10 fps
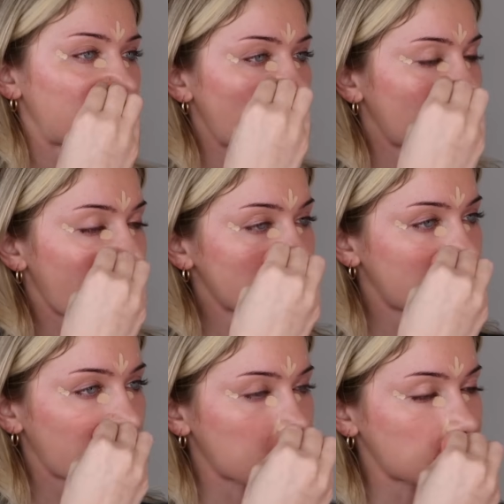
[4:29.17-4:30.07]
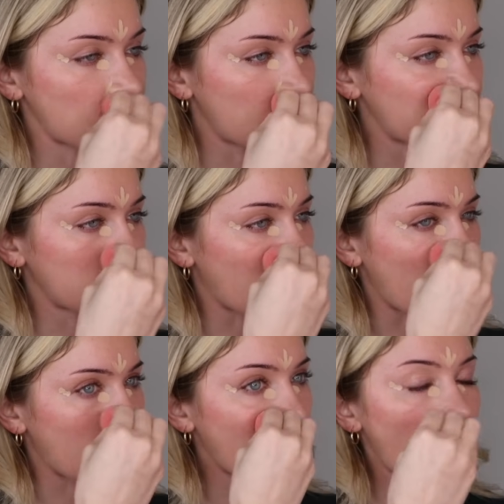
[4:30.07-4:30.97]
So fast forward to seventh grade.